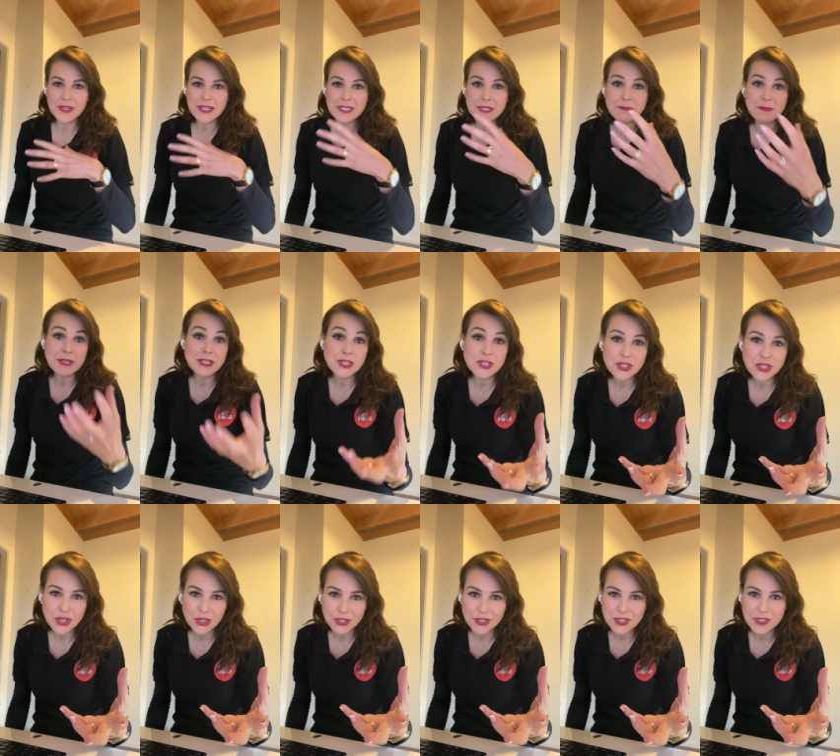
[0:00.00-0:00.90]
it's been
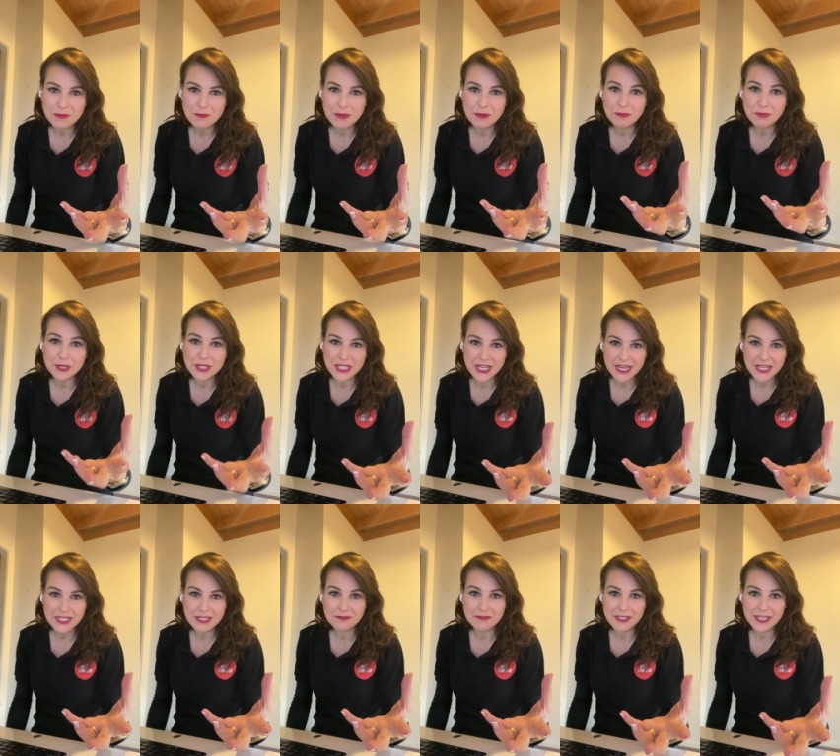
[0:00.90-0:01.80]
shown to be
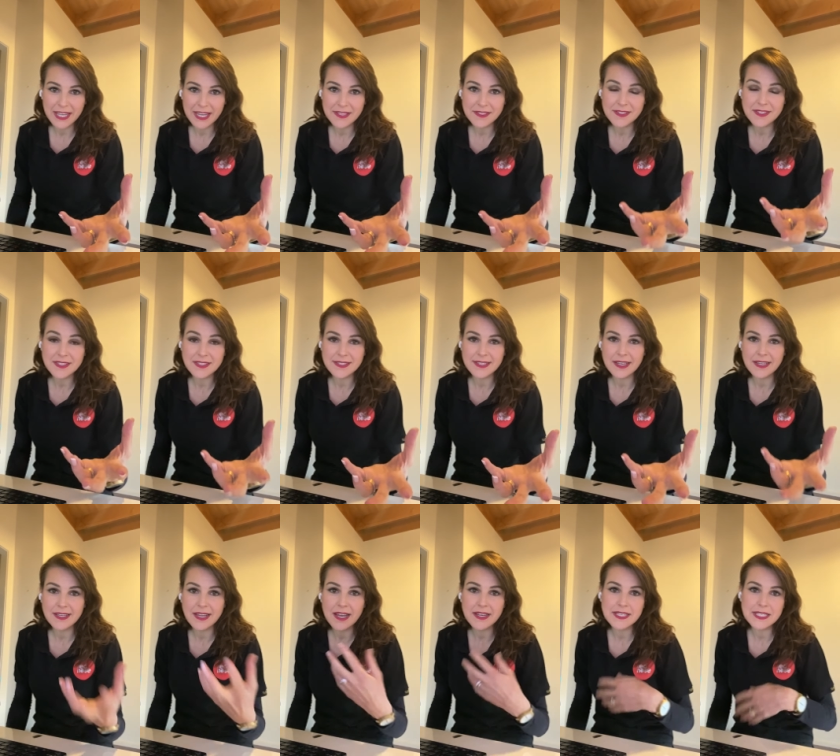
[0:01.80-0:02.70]
protective against
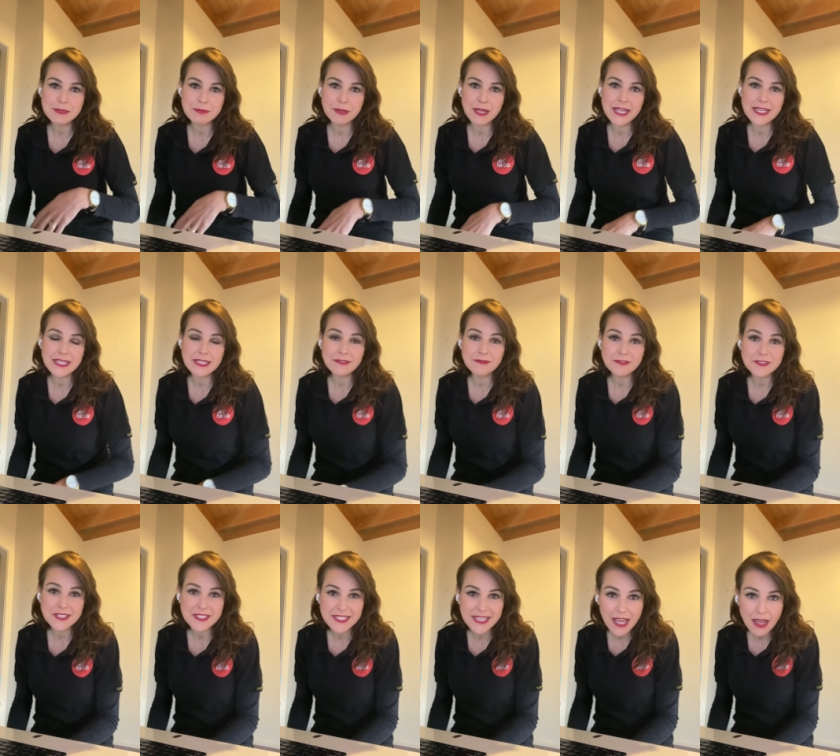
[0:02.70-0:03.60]
sudden unexplained
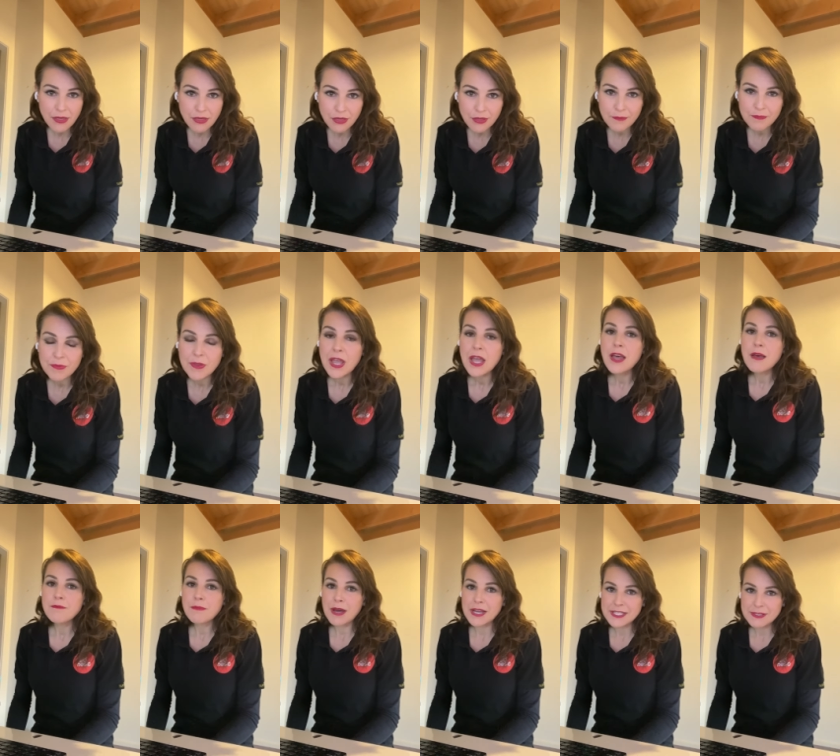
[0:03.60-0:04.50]
infant death
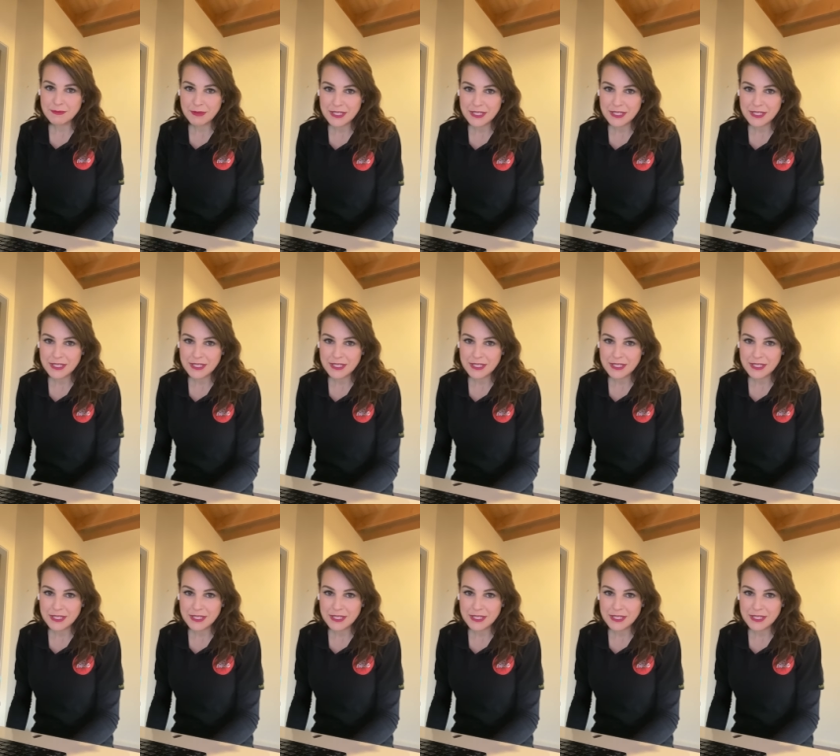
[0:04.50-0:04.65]
by as